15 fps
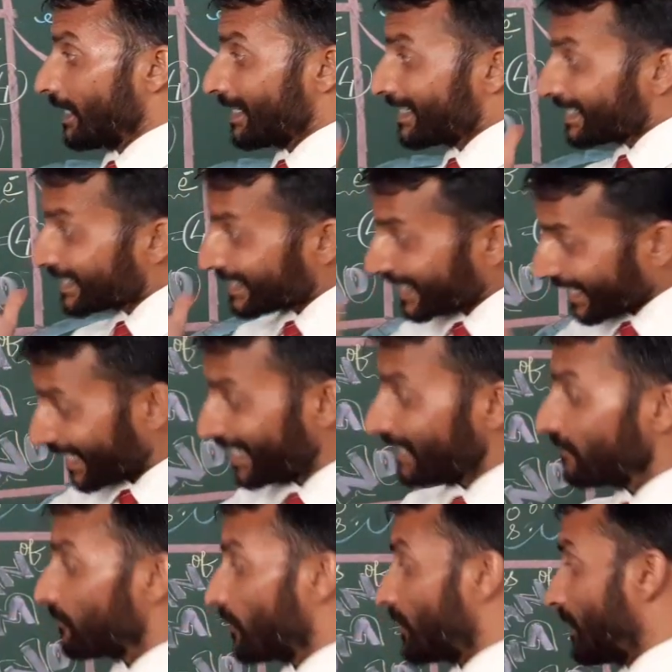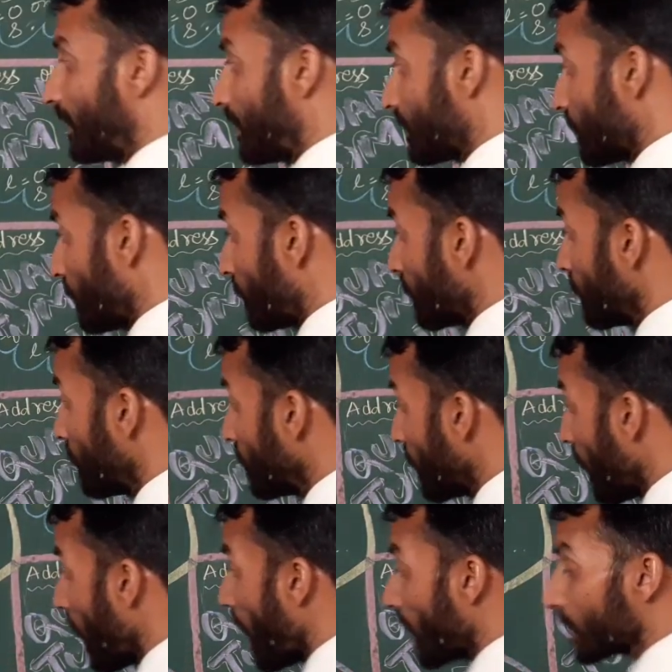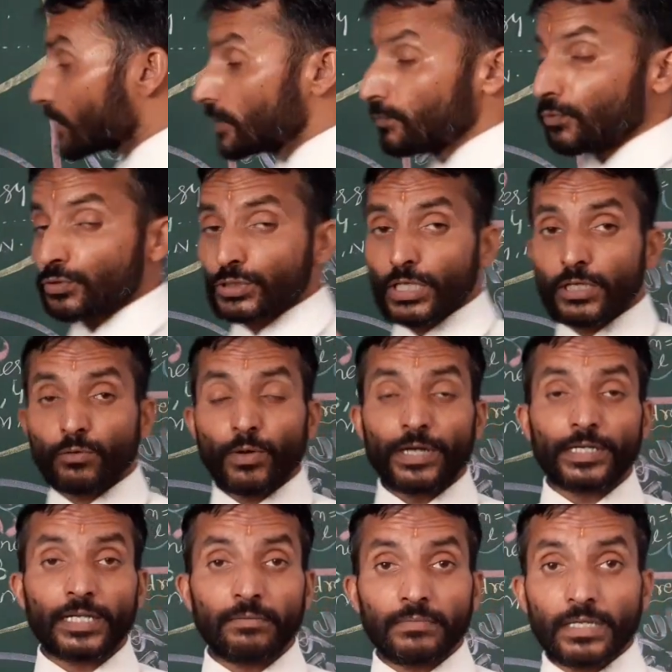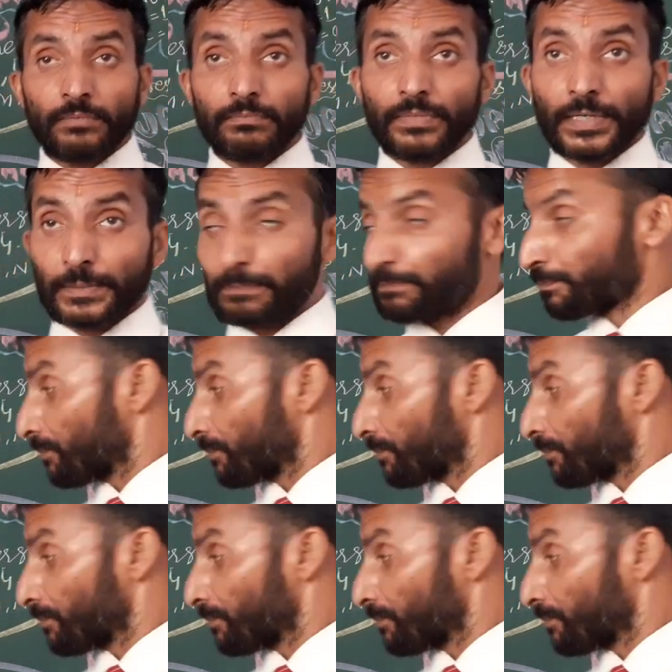Second one is your azimuthal quantum number.